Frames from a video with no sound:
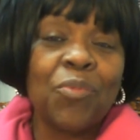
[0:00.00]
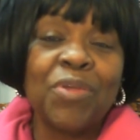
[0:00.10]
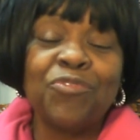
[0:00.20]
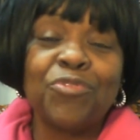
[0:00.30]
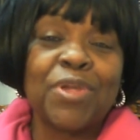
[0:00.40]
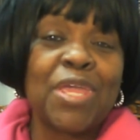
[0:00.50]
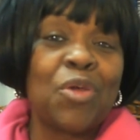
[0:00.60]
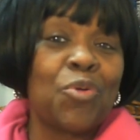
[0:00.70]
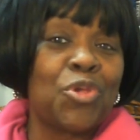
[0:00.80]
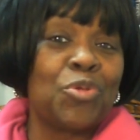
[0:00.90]

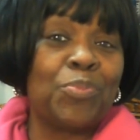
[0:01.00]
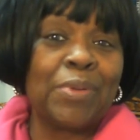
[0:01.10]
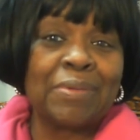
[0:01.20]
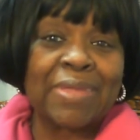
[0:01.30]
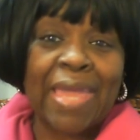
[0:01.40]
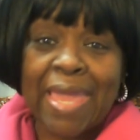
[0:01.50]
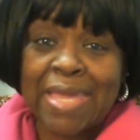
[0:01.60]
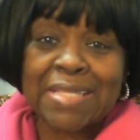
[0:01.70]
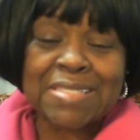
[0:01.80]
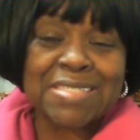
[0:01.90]
Winfrey or you Bill
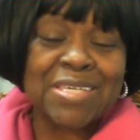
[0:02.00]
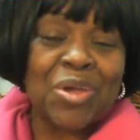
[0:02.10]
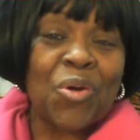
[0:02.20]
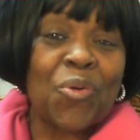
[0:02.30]
Gates